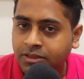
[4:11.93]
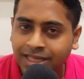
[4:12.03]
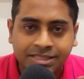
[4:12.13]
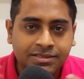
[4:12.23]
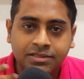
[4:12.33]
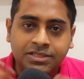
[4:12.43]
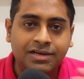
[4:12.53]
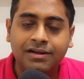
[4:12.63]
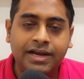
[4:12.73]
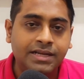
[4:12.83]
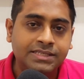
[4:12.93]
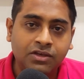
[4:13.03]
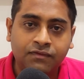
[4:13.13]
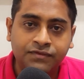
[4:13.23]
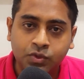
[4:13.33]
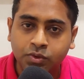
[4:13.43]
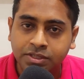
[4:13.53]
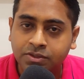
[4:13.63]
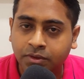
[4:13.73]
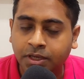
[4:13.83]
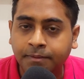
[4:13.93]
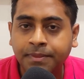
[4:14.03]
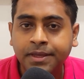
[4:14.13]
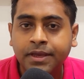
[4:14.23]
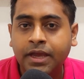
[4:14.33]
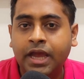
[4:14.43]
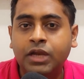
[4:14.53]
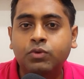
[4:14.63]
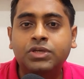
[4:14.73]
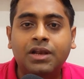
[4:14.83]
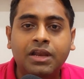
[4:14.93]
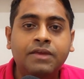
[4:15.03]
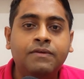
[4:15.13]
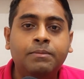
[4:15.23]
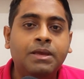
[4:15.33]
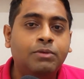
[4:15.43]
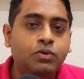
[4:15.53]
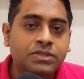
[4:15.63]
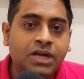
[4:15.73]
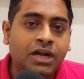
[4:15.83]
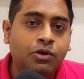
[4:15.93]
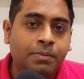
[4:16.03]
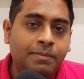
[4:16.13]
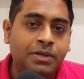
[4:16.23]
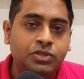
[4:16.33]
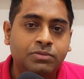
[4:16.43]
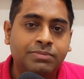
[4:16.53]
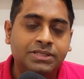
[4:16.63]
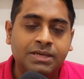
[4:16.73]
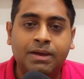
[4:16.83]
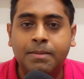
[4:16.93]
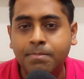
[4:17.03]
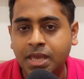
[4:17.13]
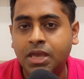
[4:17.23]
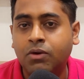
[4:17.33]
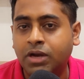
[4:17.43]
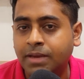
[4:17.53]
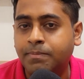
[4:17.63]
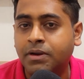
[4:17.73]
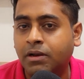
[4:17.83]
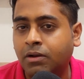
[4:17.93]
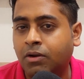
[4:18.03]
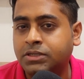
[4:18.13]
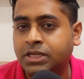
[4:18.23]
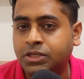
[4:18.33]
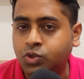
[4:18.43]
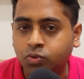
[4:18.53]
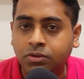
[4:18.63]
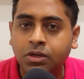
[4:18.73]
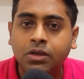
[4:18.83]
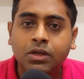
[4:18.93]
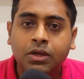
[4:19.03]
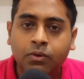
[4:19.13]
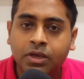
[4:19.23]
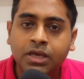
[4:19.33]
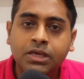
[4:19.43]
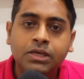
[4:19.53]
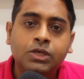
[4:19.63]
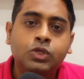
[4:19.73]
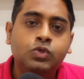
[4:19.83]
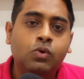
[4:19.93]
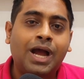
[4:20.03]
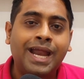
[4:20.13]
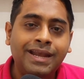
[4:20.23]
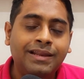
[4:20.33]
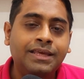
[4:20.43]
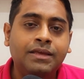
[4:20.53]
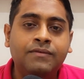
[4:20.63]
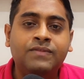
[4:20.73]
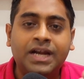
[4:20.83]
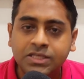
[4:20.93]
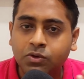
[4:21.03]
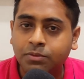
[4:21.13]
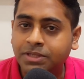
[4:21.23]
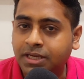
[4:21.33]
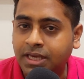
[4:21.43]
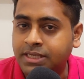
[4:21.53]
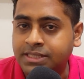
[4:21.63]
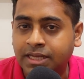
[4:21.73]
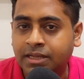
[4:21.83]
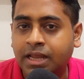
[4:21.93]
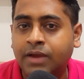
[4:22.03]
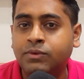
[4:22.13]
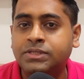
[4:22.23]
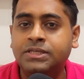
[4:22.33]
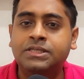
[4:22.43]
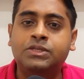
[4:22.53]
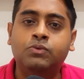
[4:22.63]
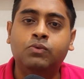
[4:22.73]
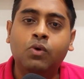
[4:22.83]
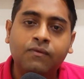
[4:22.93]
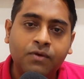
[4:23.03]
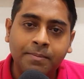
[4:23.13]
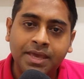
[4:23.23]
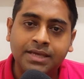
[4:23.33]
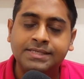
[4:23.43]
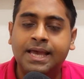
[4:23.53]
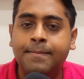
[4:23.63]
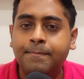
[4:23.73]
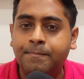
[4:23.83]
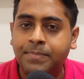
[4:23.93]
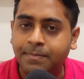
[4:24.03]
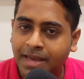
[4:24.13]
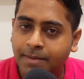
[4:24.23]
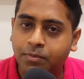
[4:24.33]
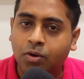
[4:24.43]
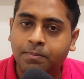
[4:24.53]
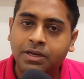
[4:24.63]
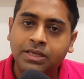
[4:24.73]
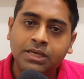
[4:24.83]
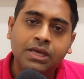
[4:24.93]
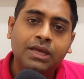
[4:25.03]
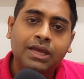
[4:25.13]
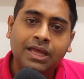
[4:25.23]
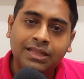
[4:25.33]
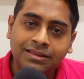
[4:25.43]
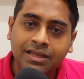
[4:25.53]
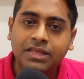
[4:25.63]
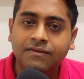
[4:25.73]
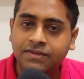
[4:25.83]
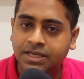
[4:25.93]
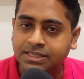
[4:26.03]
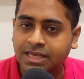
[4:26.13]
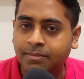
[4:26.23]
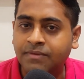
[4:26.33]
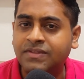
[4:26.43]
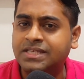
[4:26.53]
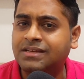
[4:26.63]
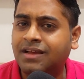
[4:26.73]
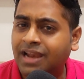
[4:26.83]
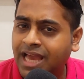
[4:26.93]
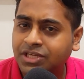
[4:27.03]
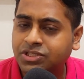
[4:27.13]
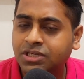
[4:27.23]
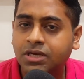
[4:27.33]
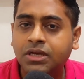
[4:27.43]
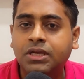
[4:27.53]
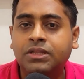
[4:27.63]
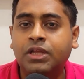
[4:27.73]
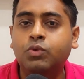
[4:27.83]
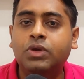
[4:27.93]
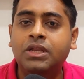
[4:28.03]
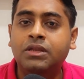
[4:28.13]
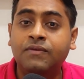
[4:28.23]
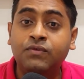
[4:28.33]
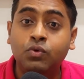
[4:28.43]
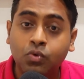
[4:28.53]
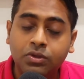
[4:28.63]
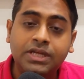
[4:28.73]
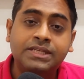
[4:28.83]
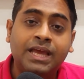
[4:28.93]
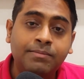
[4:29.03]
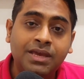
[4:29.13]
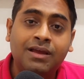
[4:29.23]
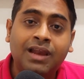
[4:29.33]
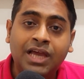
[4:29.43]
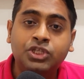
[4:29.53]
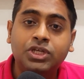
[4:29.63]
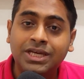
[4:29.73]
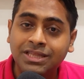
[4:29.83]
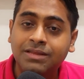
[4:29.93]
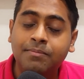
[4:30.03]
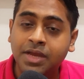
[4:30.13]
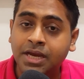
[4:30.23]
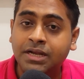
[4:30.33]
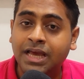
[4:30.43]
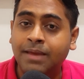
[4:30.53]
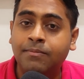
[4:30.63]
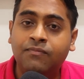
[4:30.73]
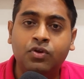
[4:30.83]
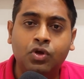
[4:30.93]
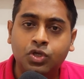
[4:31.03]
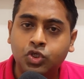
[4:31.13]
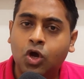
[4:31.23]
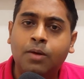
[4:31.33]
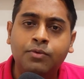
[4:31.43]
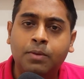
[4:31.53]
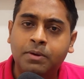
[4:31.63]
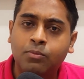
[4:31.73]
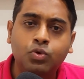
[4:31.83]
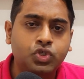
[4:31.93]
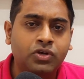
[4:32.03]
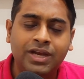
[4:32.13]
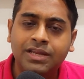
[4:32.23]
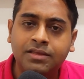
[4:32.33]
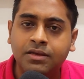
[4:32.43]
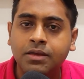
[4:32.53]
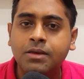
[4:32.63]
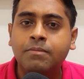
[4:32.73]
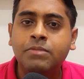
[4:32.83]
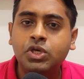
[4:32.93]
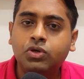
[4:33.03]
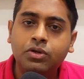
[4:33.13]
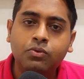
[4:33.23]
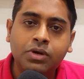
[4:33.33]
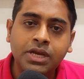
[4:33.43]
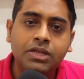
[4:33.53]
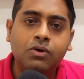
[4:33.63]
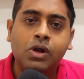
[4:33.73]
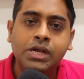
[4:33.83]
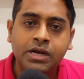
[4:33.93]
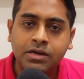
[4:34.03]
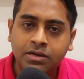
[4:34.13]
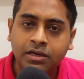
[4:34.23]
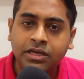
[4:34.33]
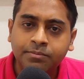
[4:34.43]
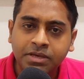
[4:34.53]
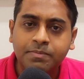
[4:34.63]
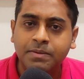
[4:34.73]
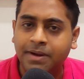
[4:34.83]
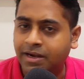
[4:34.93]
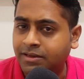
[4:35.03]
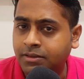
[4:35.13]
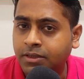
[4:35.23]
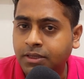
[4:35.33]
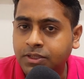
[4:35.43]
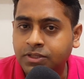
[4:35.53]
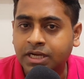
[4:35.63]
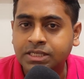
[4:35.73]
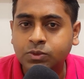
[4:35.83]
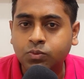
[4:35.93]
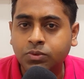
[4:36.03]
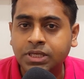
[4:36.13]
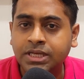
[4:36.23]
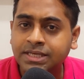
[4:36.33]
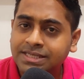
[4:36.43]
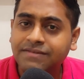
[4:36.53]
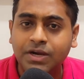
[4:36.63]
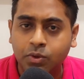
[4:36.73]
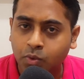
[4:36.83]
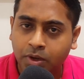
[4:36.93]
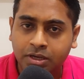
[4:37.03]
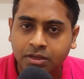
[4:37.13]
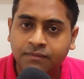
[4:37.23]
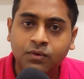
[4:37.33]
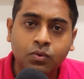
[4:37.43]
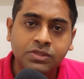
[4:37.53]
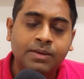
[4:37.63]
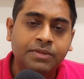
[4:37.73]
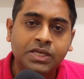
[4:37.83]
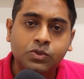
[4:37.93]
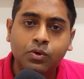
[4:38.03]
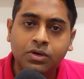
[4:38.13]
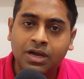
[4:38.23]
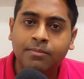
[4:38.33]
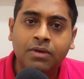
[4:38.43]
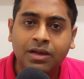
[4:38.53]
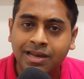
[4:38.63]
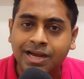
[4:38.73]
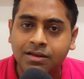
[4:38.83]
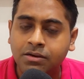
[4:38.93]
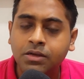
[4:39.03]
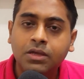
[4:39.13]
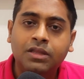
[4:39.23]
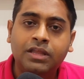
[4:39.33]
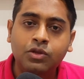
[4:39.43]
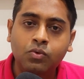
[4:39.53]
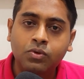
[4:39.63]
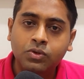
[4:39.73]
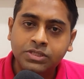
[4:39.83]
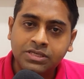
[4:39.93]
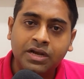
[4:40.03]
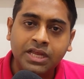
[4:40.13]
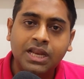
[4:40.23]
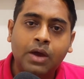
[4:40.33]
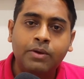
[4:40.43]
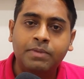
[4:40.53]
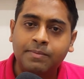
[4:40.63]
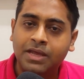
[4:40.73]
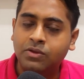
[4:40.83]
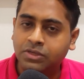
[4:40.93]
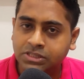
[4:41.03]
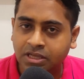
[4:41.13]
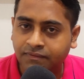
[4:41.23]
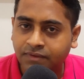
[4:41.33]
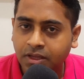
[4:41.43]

That's the general tendency of students, okay? And you generally will be able to start your preparation, say, by May or April or say June, okay? So ideally, if that is going to be the case, then I would suggest you go for May exam, prepare properly, and then give the exam. If there is a clash, then you can, if you know there can be a clash in the May time for your job, your promotion or anything, make sure you read the content earlier and be prepared. So that is an easy way to do it. If you know something is going to come later, then you study now and prepare yourself.